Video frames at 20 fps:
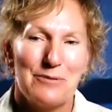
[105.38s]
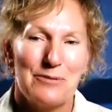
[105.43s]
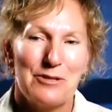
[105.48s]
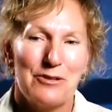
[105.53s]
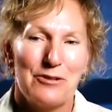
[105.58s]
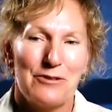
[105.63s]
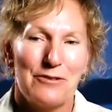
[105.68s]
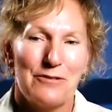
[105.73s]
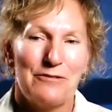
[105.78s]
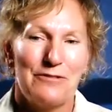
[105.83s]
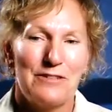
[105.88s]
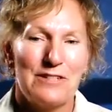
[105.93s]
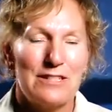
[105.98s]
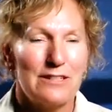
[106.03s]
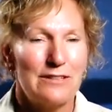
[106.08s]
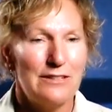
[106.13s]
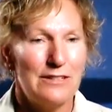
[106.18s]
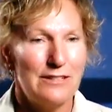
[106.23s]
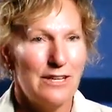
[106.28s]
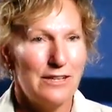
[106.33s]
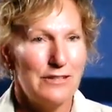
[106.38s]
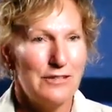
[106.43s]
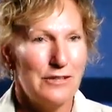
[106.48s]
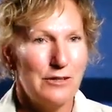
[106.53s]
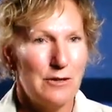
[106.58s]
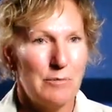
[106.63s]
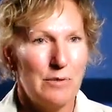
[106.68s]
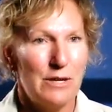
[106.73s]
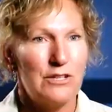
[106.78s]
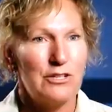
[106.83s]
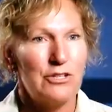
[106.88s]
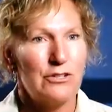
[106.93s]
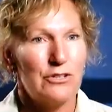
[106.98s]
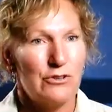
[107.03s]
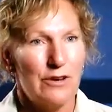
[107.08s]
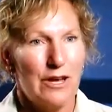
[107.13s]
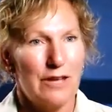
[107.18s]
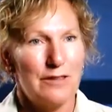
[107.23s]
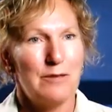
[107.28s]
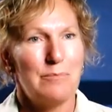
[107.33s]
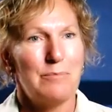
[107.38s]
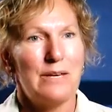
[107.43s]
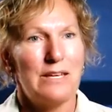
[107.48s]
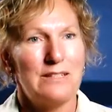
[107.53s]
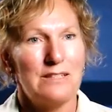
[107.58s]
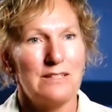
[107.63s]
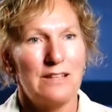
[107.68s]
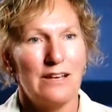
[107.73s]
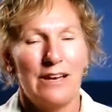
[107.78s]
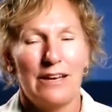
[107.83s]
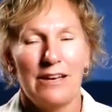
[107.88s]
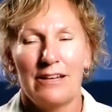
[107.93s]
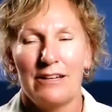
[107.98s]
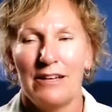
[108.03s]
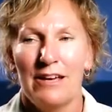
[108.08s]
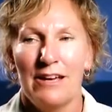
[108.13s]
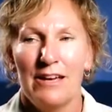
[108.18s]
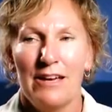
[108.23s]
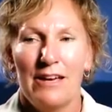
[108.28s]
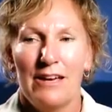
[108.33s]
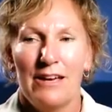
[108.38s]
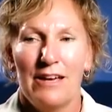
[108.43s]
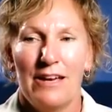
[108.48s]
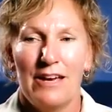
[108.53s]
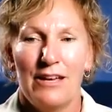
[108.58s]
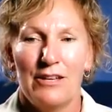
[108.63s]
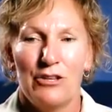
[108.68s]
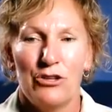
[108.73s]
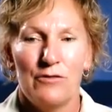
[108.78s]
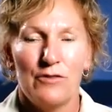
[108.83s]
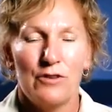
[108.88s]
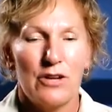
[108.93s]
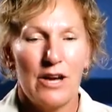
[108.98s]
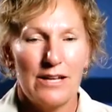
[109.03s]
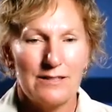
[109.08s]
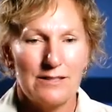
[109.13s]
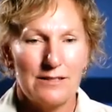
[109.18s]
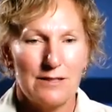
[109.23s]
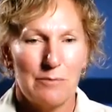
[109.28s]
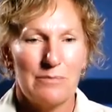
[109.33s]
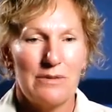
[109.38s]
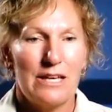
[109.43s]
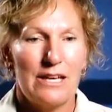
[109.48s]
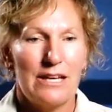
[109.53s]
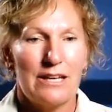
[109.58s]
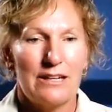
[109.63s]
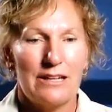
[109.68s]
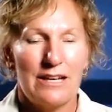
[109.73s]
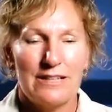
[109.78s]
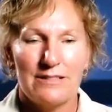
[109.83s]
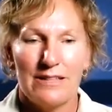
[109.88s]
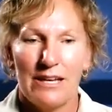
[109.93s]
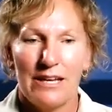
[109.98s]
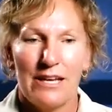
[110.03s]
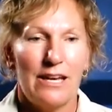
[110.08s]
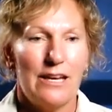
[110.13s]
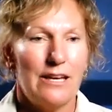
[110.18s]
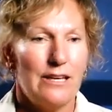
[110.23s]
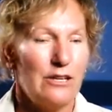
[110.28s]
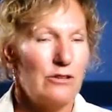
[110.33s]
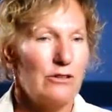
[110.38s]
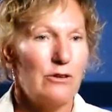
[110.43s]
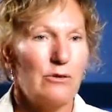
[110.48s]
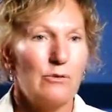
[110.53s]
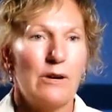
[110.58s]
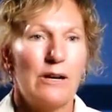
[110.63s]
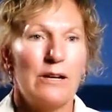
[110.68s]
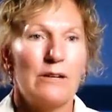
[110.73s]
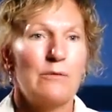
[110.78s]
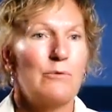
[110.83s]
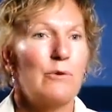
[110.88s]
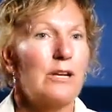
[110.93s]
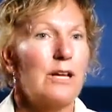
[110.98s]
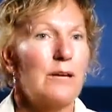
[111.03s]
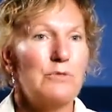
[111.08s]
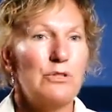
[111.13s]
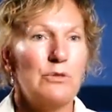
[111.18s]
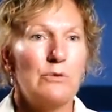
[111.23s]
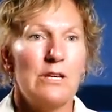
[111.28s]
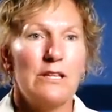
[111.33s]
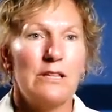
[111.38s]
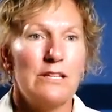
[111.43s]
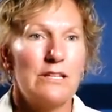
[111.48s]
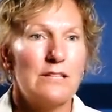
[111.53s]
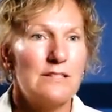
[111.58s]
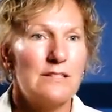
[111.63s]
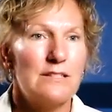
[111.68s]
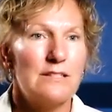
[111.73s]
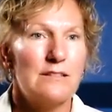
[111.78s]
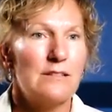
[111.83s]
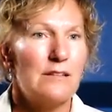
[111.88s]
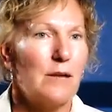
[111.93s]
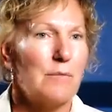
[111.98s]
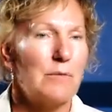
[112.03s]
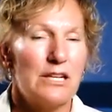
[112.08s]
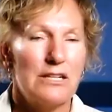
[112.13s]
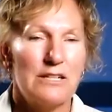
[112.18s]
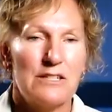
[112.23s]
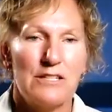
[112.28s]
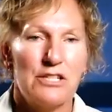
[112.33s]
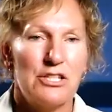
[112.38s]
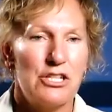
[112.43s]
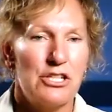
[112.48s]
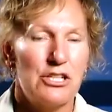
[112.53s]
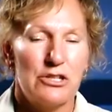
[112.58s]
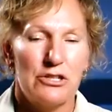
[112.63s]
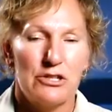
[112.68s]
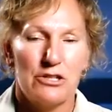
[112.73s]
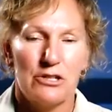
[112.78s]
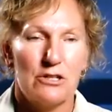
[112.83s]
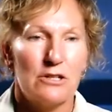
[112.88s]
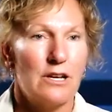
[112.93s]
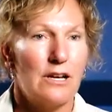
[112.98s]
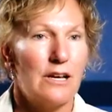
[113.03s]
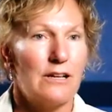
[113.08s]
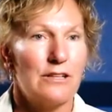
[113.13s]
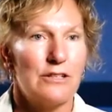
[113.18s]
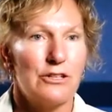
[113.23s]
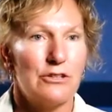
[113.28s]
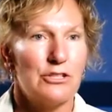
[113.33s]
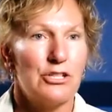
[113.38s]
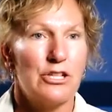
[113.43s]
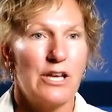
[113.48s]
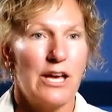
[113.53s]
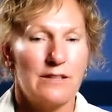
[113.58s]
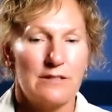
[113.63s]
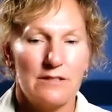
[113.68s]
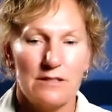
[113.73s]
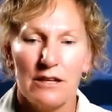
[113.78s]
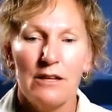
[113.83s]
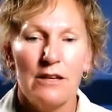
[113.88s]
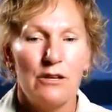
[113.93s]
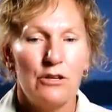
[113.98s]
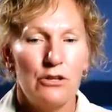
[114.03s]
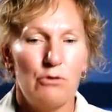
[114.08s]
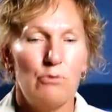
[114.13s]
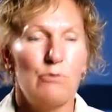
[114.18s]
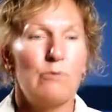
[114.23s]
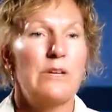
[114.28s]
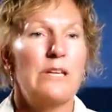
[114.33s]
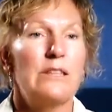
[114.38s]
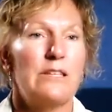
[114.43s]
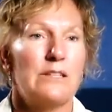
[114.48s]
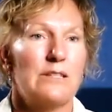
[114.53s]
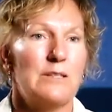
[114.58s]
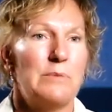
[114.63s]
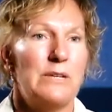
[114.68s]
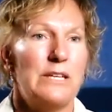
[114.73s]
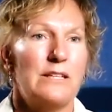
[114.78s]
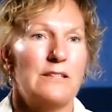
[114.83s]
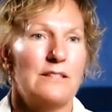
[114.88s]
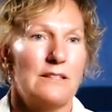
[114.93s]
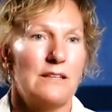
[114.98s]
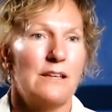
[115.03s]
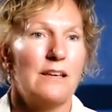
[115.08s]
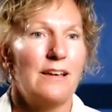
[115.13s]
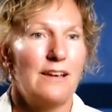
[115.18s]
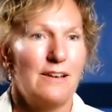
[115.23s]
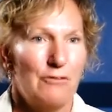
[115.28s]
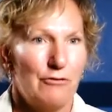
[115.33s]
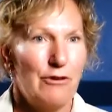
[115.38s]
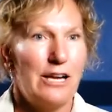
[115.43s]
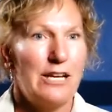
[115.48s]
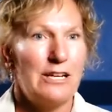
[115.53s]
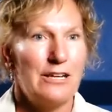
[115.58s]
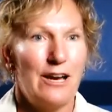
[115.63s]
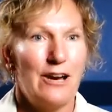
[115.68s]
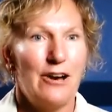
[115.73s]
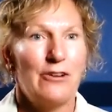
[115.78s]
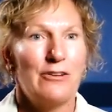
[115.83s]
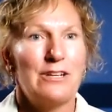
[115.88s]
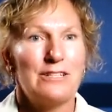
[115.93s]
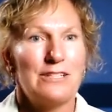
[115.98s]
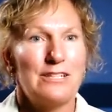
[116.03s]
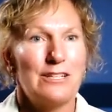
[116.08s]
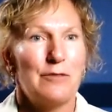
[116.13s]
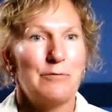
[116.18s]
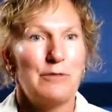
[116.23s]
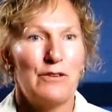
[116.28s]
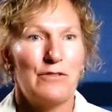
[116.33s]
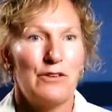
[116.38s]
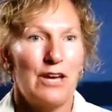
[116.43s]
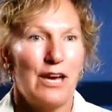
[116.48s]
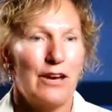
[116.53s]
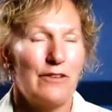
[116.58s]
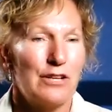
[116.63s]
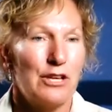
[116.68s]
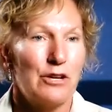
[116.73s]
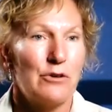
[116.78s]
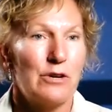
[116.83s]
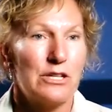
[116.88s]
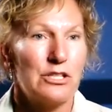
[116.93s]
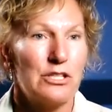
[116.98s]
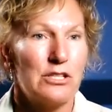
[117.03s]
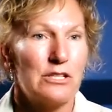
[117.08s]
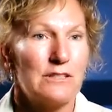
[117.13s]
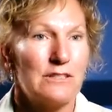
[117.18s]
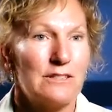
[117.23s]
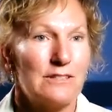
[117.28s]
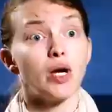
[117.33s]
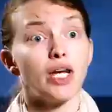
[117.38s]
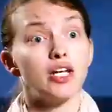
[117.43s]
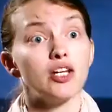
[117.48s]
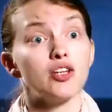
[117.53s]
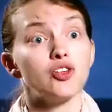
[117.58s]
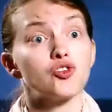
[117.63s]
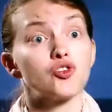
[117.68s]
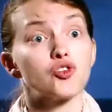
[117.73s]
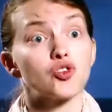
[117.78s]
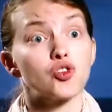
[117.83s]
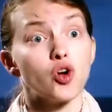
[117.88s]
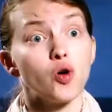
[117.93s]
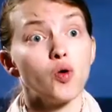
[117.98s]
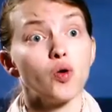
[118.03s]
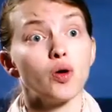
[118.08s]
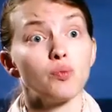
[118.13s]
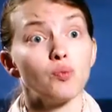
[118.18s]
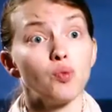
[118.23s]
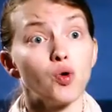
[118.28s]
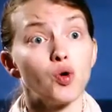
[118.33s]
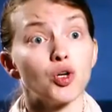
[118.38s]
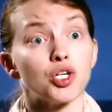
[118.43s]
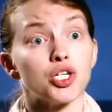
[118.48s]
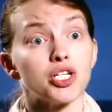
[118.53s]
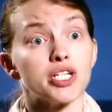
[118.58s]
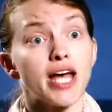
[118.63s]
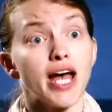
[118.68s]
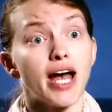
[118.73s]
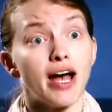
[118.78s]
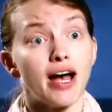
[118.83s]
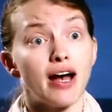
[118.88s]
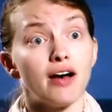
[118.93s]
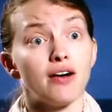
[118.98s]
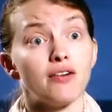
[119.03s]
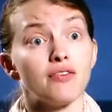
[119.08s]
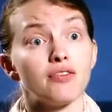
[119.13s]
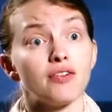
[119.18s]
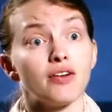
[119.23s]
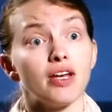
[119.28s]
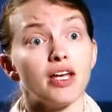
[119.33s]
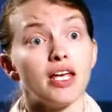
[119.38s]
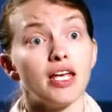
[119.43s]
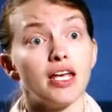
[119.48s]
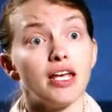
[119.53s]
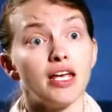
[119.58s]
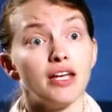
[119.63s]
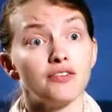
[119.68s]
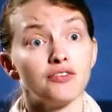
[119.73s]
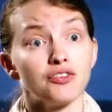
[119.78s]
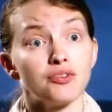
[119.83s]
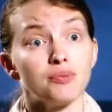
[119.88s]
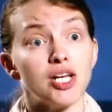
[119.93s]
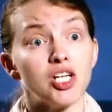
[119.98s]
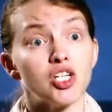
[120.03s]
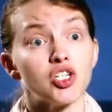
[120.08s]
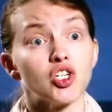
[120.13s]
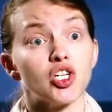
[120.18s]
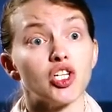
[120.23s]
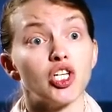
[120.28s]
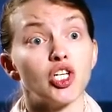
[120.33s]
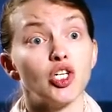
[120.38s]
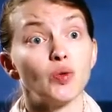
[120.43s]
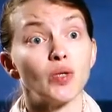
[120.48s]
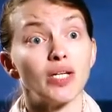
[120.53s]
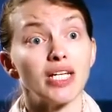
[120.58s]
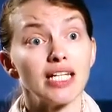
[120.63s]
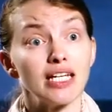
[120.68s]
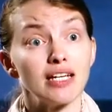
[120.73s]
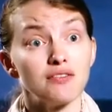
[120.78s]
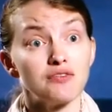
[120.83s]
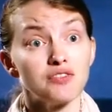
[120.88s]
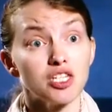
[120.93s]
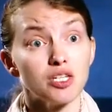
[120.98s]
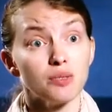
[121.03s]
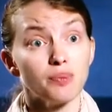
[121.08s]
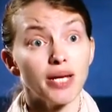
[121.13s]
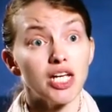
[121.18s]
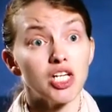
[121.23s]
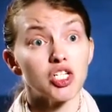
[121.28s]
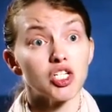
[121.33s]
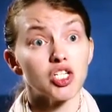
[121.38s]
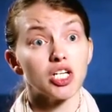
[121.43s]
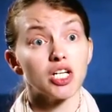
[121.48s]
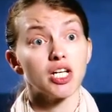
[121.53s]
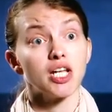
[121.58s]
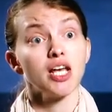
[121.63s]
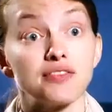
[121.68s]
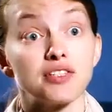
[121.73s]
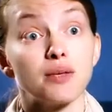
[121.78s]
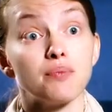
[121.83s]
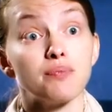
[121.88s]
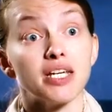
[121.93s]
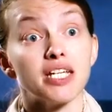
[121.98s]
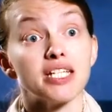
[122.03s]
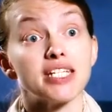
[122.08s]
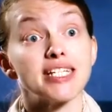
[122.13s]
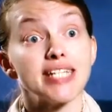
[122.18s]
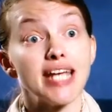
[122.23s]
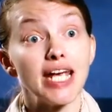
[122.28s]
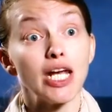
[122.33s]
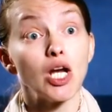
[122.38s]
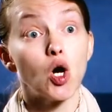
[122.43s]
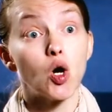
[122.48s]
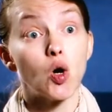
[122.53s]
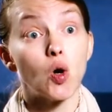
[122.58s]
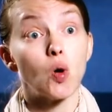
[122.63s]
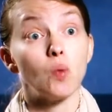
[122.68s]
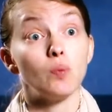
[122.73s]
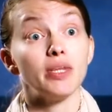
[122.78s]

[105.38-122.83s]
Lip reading: when you're physically touching the patient or at the bedside and you've got something and I say, hey, you know what, when I'm doing this, I'm going to listen to your chest. You read this piece right now and tell me if you have any questions. It is so important to have information that you can give to the patient, something to take home